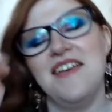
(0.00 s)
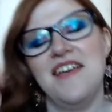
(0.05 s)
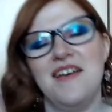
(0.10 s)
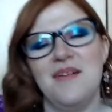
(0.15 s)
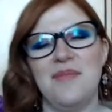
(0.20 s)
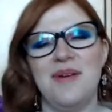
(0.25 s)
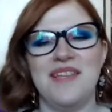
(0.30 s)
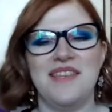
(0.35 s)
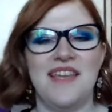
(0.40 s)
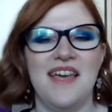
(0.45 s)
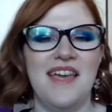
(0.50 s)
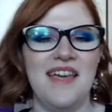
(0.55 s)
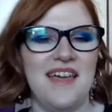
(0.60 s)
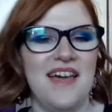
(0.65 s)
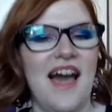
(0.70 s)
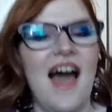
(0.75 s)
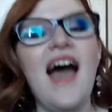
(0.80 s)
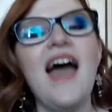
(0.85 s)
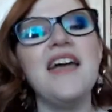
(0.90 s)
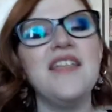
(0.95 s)
But like,
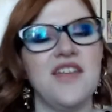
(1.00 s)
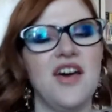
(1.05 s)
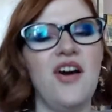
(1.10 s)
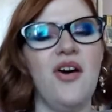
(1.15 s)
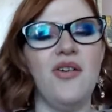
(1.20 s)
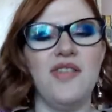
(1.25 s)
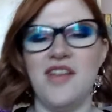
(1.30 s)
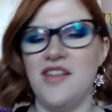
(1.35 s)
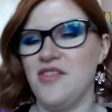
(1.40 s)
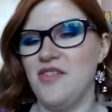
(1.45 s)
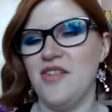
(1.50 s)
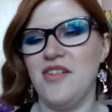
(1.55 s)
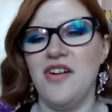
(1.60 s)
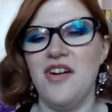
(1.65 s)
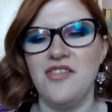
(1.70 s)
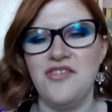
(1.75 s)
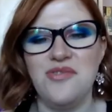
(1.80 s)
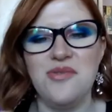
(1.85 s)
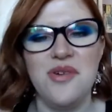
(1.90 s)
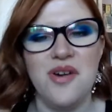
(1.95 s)
I know that you're
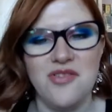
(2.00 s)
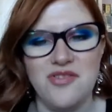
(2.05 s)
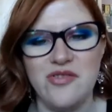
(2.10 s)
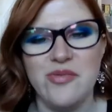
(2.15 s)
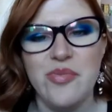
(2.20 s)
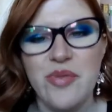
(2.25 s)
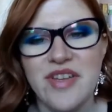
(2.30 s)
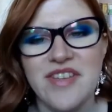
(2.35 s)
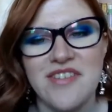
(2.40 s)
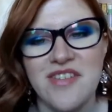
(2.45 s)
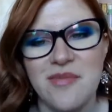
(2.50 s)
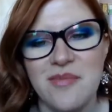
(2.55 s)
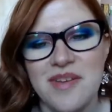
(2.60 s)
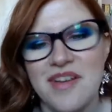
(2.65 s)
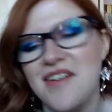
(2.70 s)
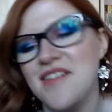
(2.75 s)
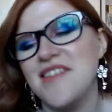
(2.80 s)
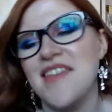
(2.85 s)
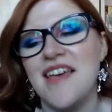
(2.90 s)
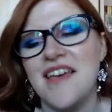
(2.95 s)
going to go to prison
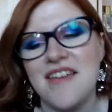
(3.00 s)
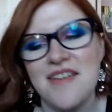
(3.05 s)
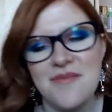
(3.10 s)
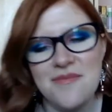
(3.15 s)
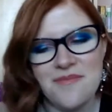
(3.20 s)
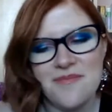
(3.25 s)
because like,